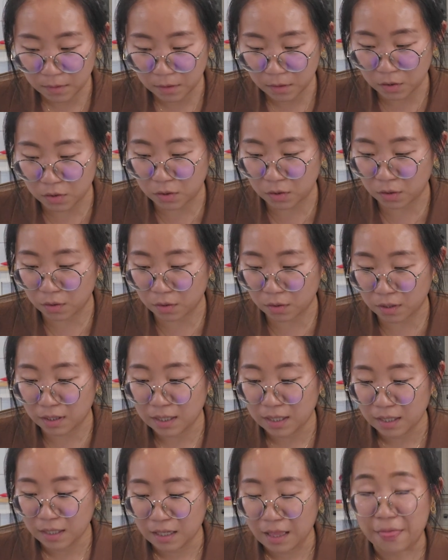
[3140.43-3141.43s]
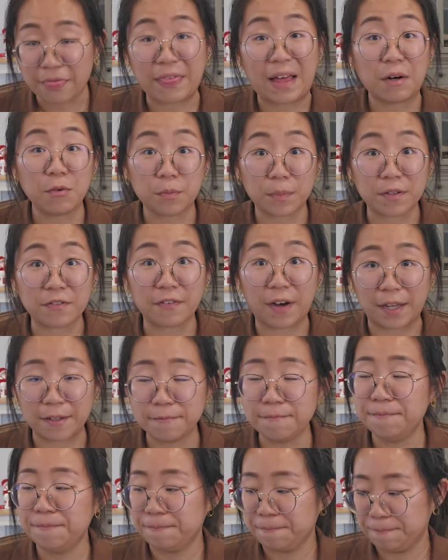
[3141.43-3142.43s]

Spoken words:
So that will be fun.